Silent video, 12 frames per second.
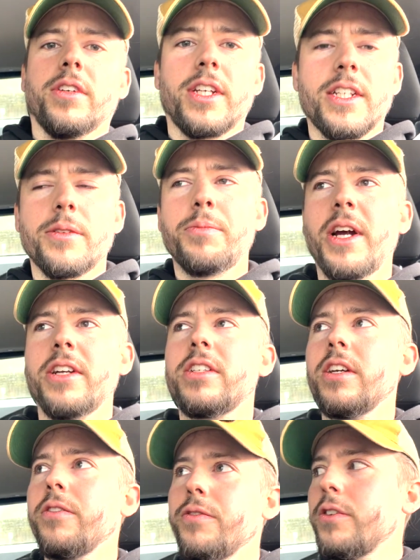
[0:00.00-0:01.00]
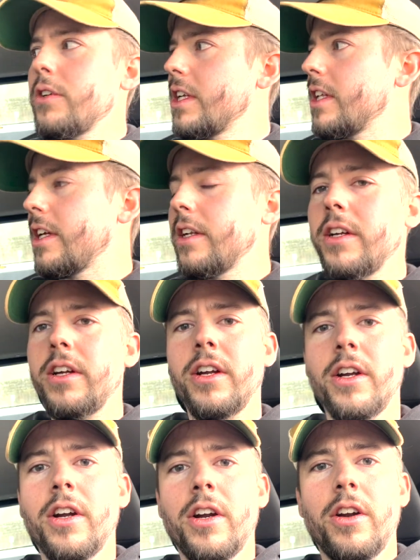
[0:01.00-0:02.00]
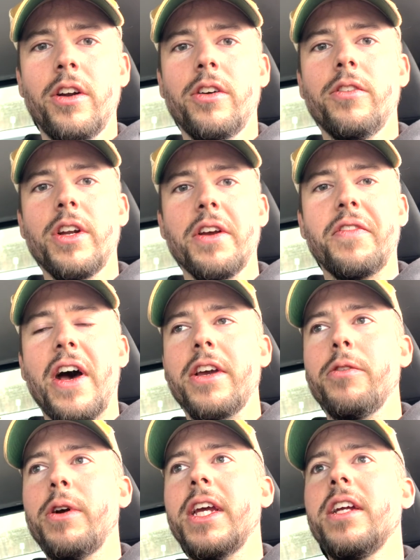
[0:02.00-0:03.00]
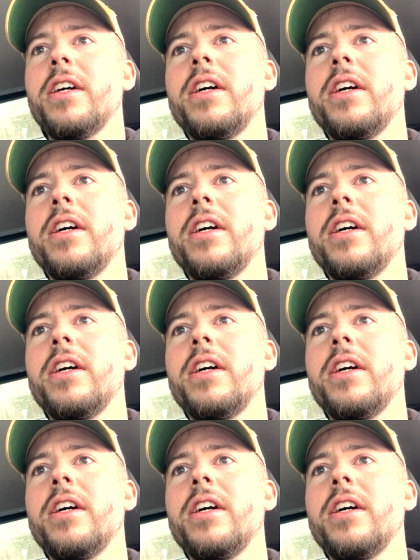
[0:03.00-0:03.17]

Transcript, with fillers: get some power steering fluid, and then reevaluate.